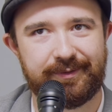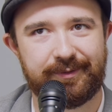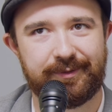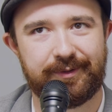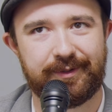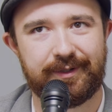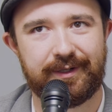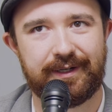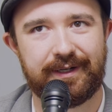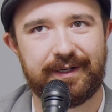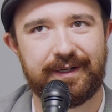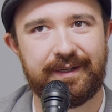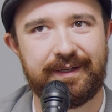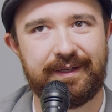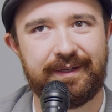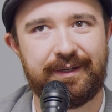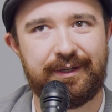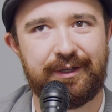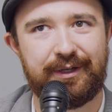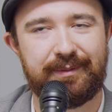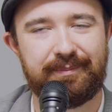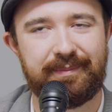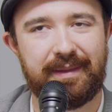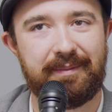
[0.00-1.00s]
or
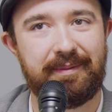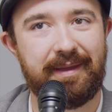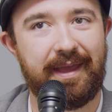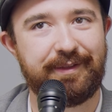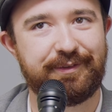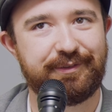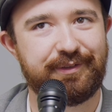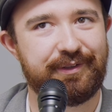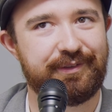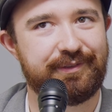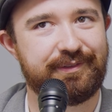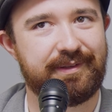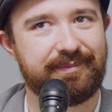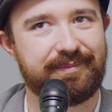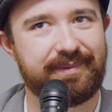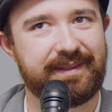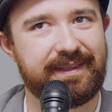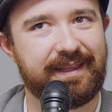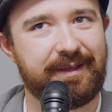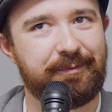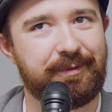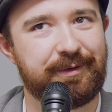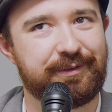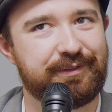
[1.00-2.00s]
maybe I said something
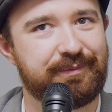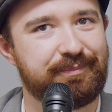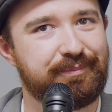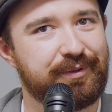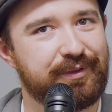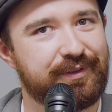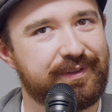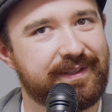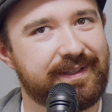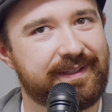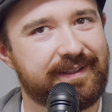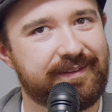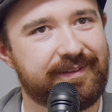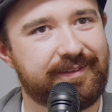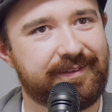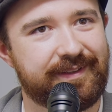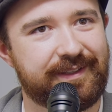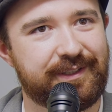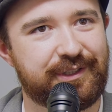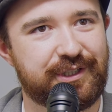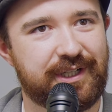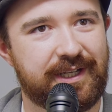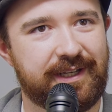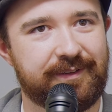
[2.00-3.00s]
that wasn't
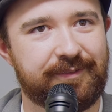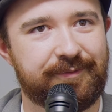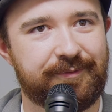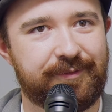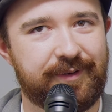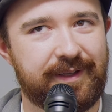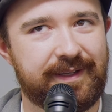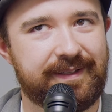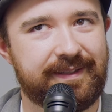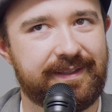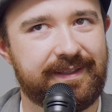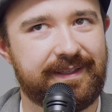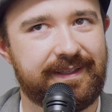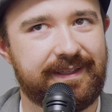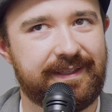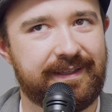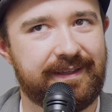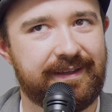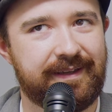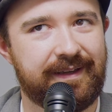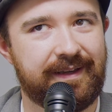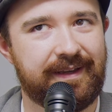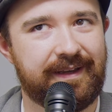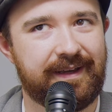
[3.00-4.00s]
particularly child-friendly,
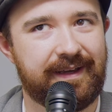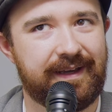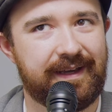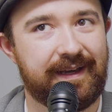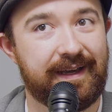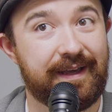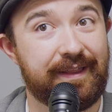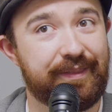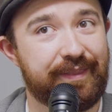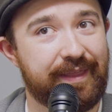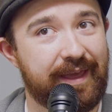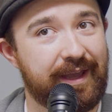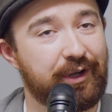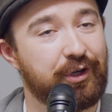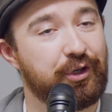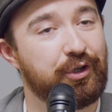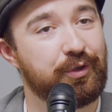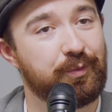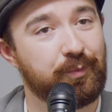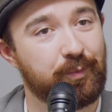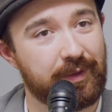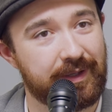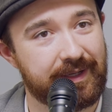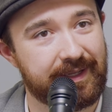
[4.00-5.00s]
that
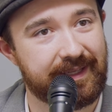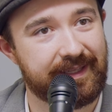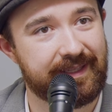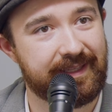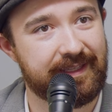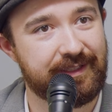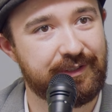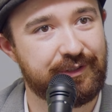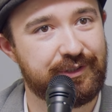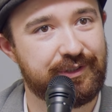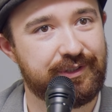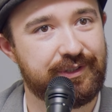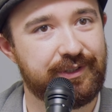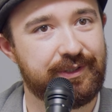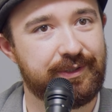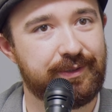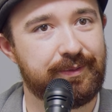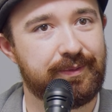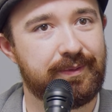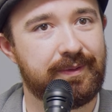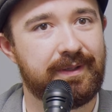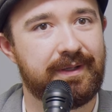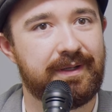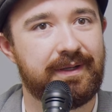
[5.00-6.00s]
could work against
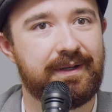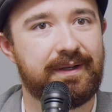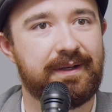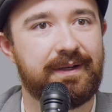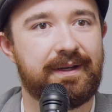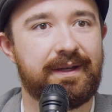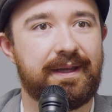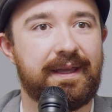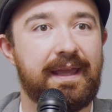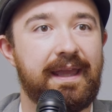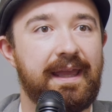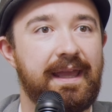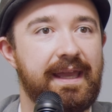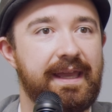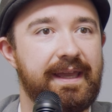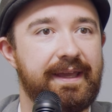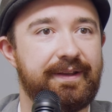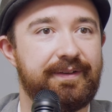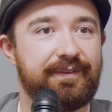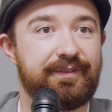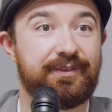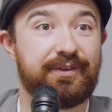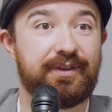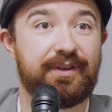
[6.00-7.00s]
you.
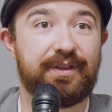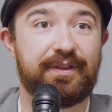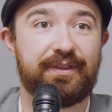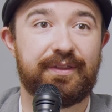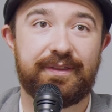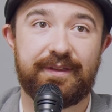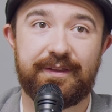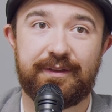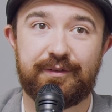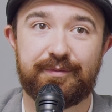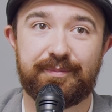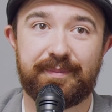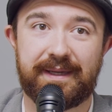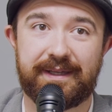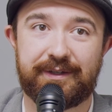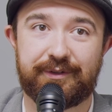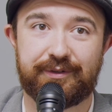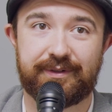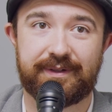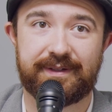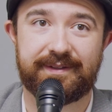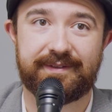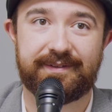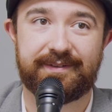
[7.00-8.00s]
And these
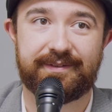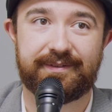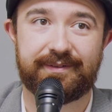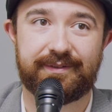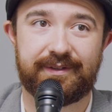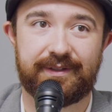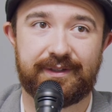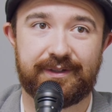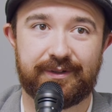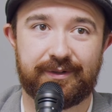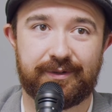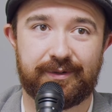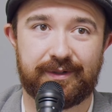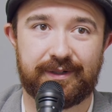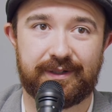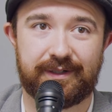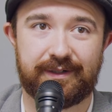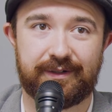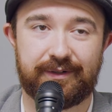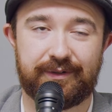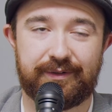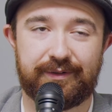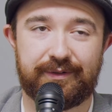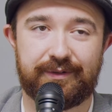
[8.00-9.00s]
metrics,
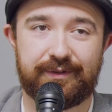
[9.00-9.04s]
your